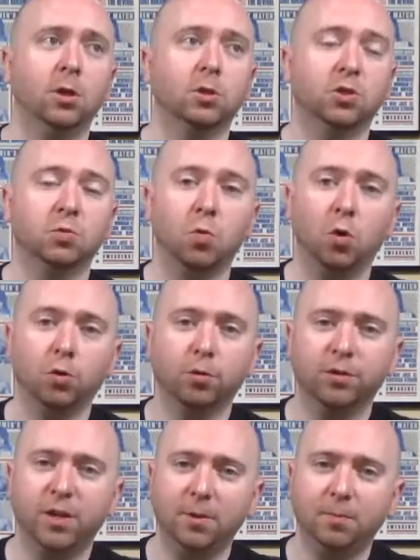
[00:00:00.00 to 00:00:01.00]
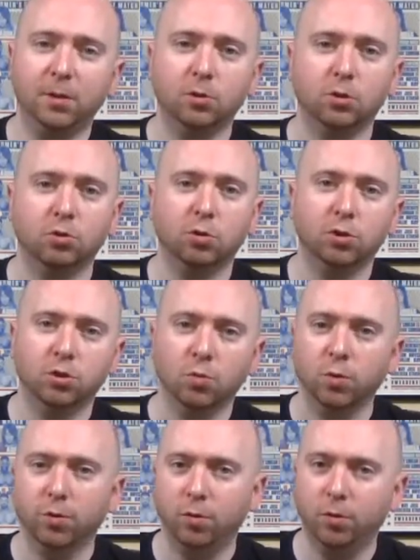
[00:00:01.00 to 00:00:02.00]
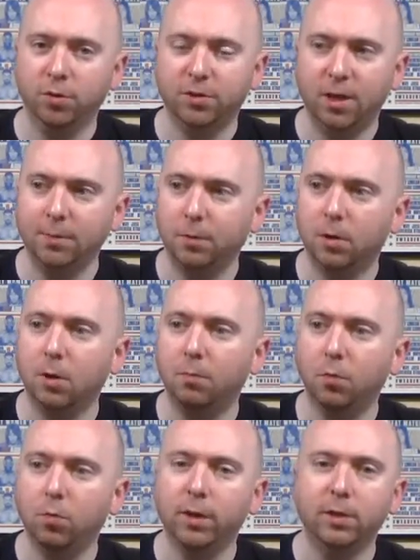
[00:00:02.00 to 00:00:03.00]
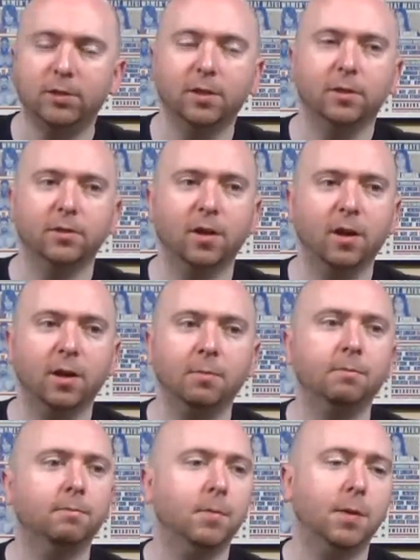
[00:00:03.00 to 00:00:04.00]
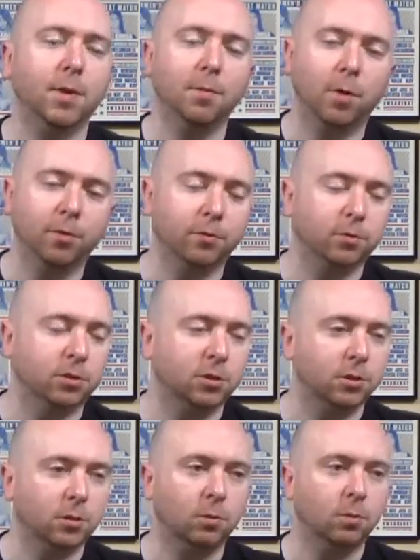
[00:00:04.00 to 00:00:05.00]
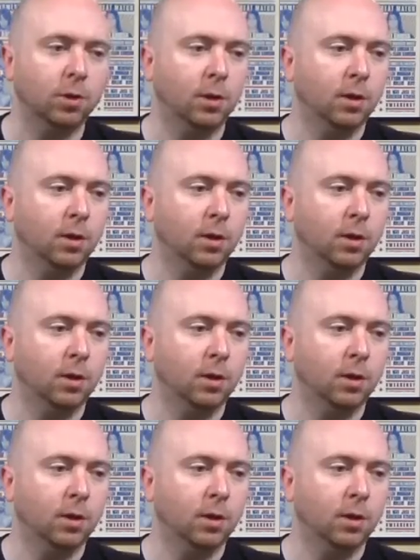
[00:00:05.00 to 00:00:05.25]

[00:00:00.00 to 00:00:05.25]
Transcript: smaller taping structure where they only tape a couple weeks at a time, maybe a month or so,